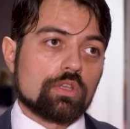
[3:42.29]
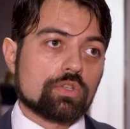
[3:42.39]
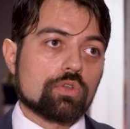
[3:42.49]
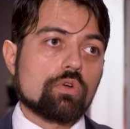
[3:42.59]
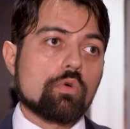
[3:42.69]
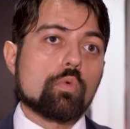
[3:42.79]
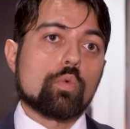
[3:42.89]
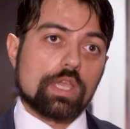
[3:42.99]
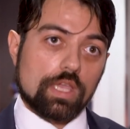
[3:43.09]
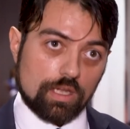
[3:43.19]
So
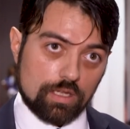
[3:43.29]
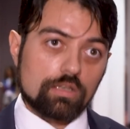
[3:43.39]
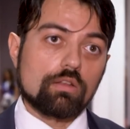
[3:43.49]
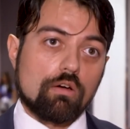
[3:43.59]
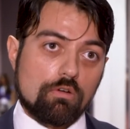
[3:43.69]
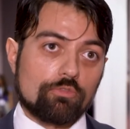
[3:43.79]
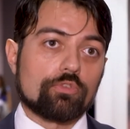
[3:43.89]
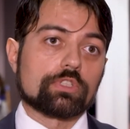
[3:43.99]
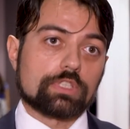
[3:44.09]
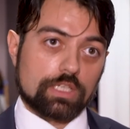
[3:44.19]
we can
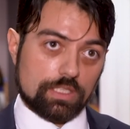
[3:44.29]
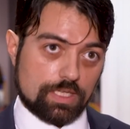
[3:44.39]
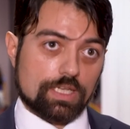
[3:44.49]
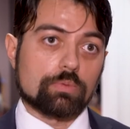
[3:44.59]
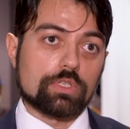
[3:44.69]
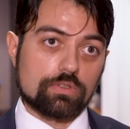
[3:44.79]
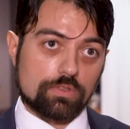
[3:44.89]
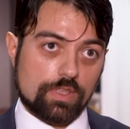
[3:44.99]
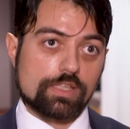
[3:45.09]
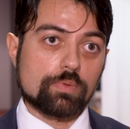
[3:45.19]
offer target therapies to
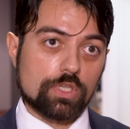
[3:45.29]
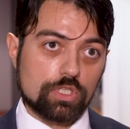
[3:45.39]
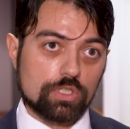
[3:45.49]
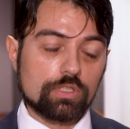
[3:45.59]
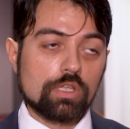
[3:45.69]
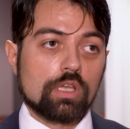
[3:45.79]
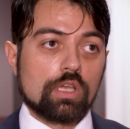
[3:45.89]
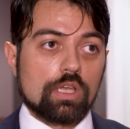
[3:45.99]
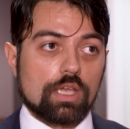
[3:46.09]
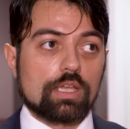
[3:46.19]
this patient,
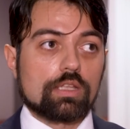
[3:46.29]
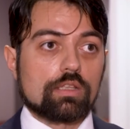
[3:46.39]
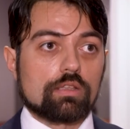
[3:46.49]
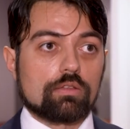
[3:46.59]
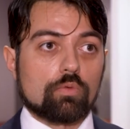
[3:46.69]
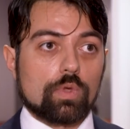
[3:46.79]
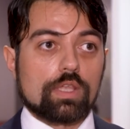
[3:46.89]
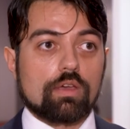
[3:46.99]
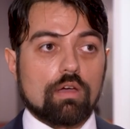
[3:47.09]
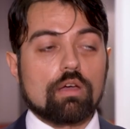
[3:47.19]
and
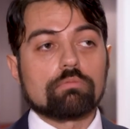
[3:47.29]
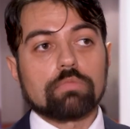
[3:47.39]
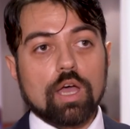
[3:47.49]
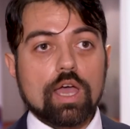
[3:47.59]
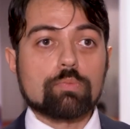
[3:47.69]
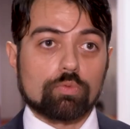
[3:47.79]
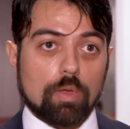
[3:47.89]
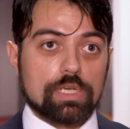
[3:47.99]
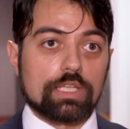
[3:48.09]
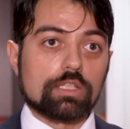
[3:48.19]
with a high
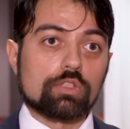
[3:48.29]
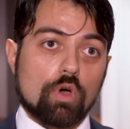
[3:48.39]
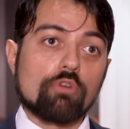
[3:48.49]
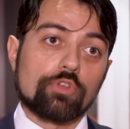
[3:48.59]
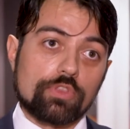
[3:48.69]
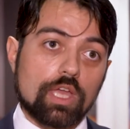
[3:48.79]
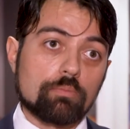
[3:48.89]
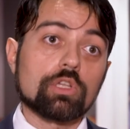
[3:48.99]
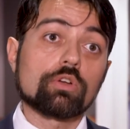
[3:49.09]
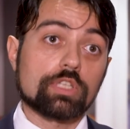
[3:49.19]
probability to offer
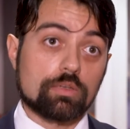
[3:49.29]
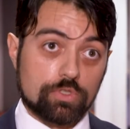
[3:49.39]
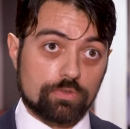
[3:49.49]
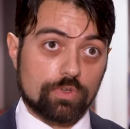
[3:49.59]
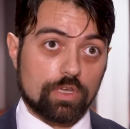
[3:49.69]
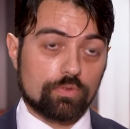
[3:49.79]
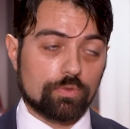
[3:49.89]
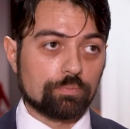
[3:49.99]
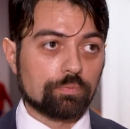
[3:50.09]
them long-term survival.